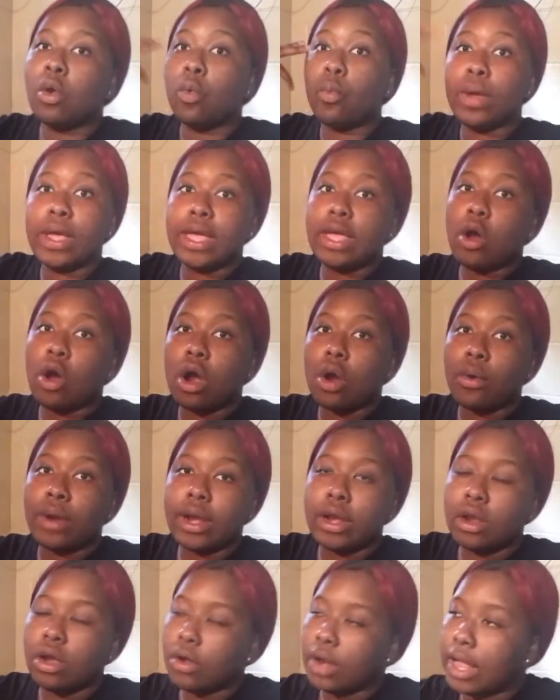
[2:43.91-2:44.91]
We
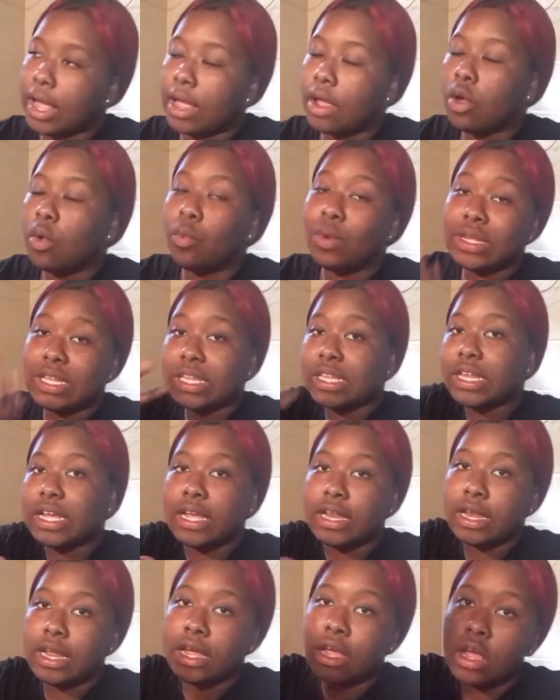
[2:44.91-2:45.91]
already know that. We
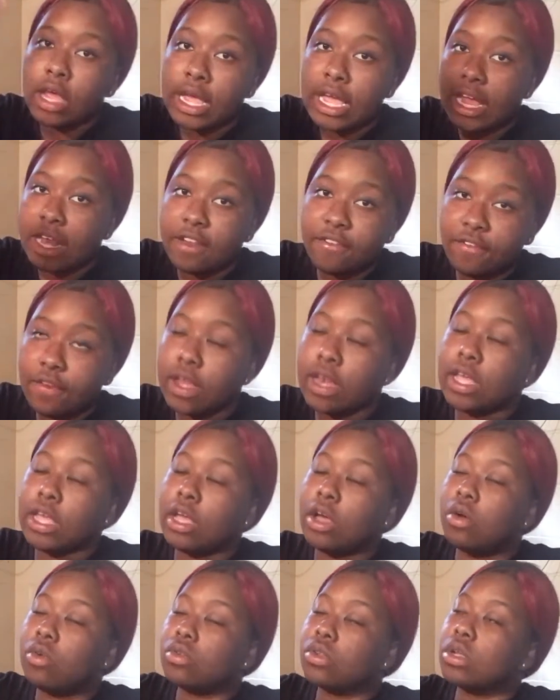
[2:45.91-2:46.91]
seen it in the
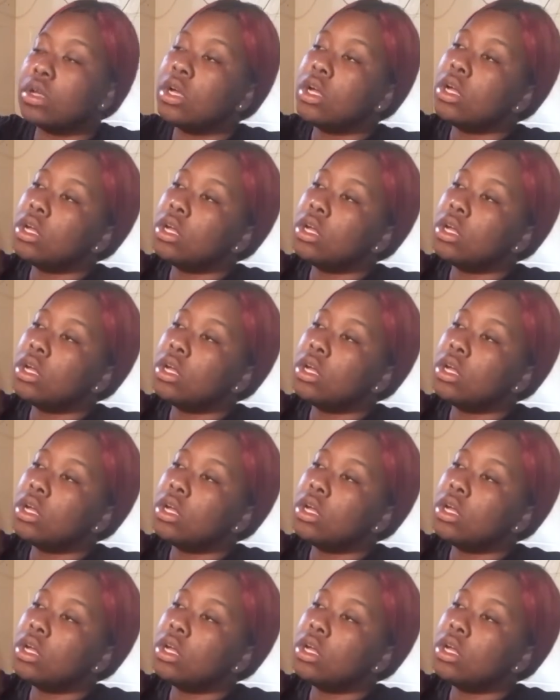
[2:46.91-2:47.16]
videos.